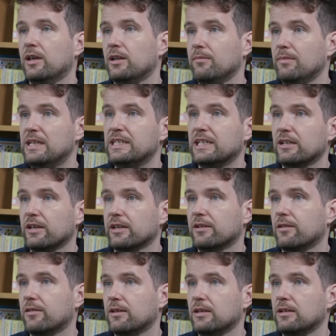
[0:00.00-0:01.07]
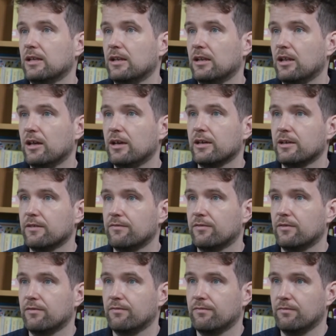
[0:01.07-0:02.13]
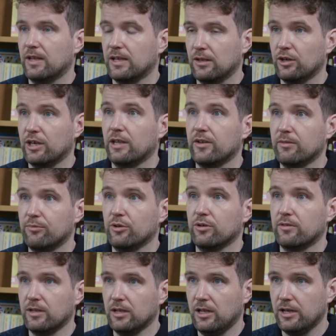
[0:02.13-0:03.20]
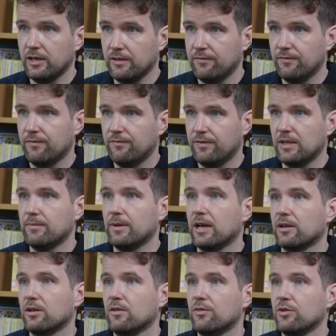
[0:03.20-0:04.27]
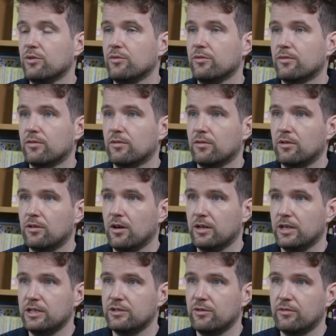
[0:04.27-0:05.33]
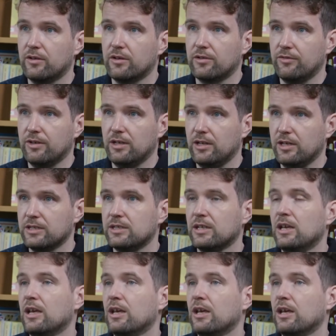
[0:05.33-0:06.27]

And immediately I can see a live, like looking at their books, live feedback of who's got it, who's got a green light,